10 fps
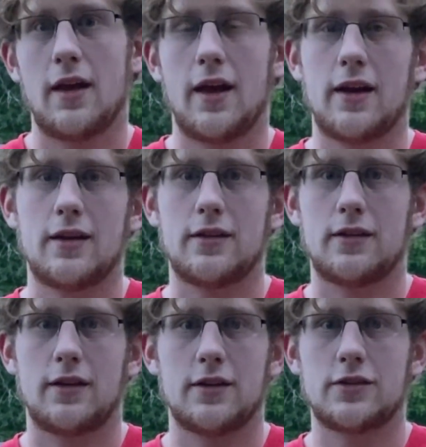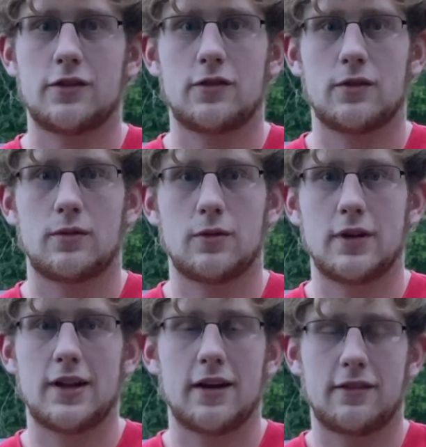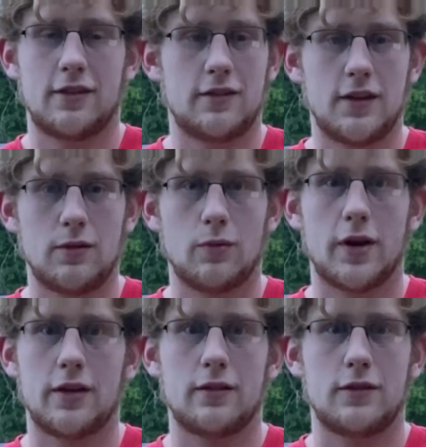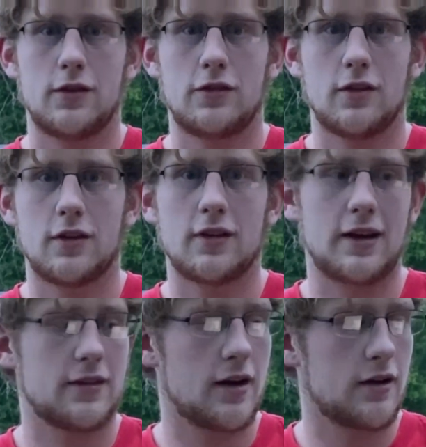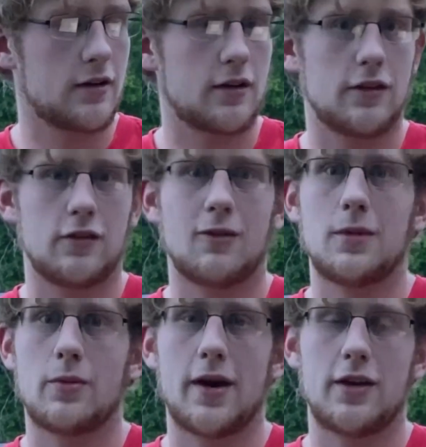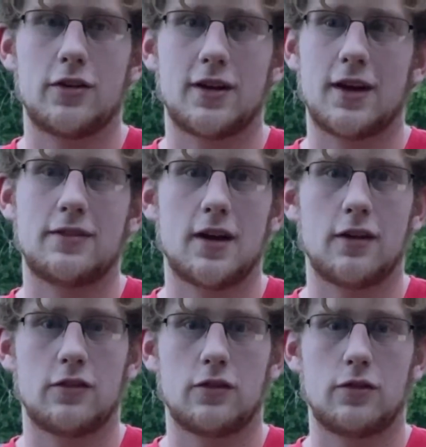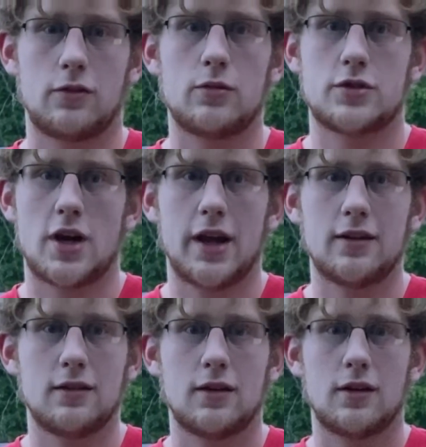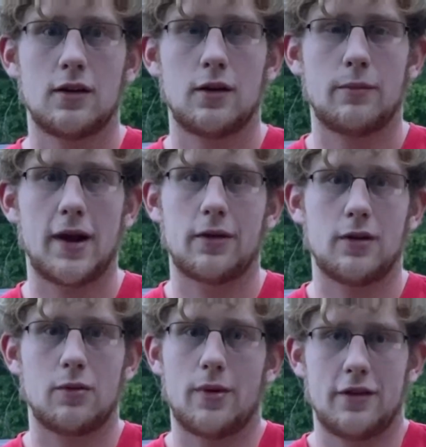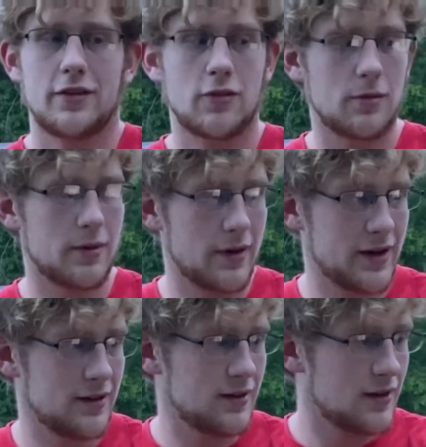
And it's just really nice to see what it used to look like there, because the only way you could get there is through train back when it was incorporated.